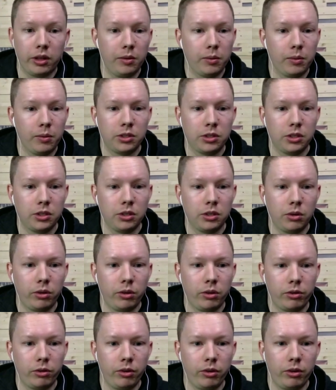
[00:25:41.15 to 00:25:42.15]
once you know
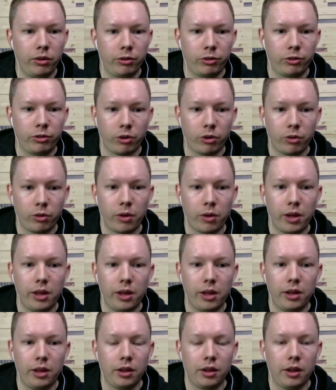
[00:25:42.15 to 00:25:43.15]
your your churn rate